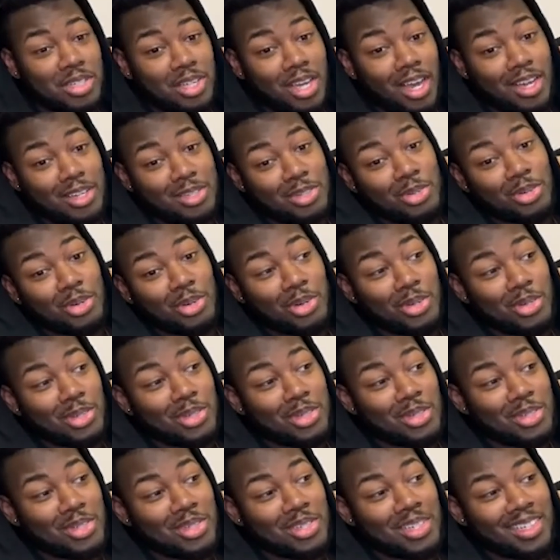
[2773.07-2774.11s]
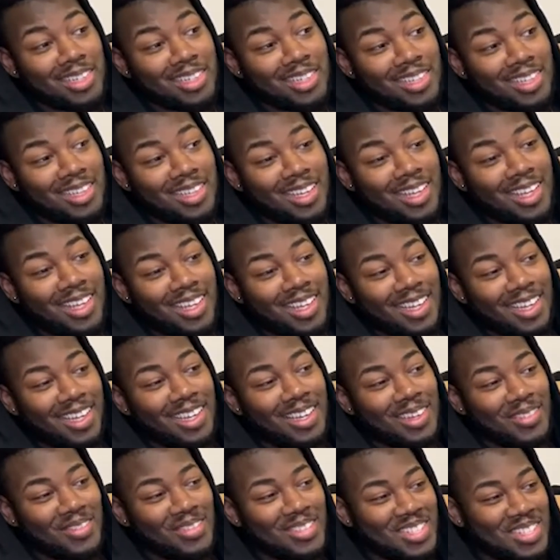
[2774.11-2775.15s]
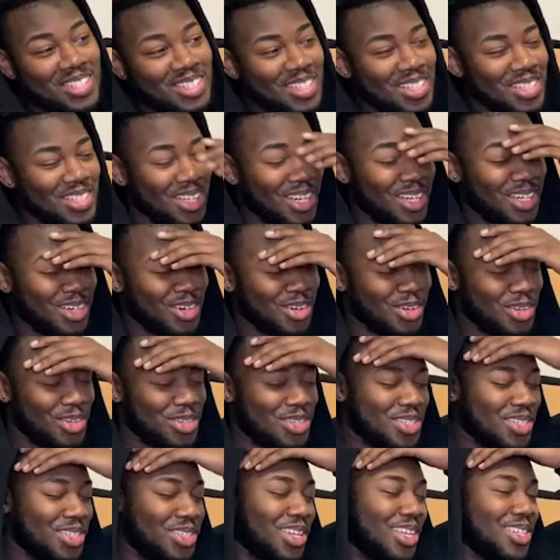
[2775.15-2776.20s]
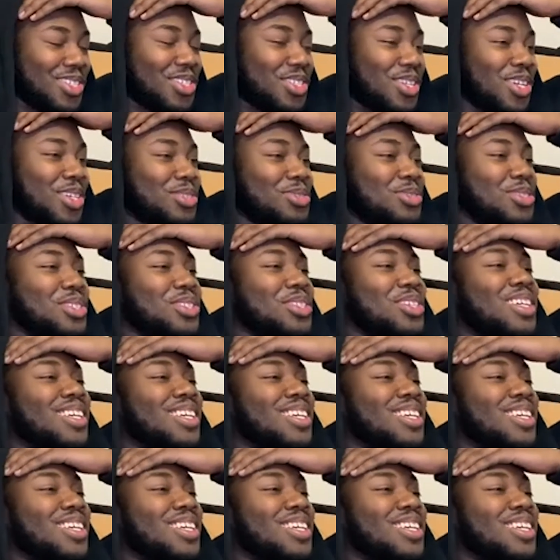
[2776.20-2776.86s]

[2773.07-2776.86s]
of this guy's girls. I'm serious, like girls he's had sex with.